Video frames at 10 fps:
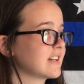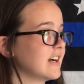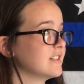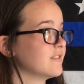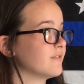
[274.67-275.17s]

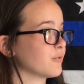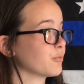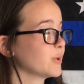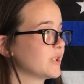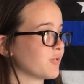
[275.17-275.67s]
kind of
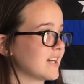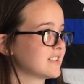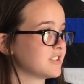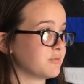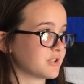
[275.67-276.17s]

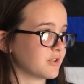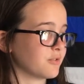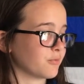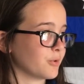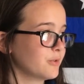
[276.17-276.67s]
redirect it to a
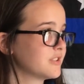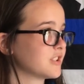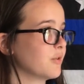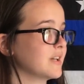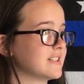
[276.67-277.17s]
certain route
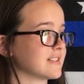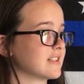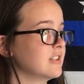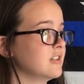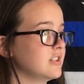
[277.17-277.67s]
so it
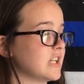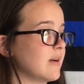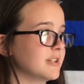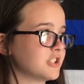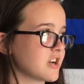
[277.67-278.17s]
doesn't
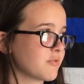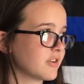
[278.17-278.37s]
damage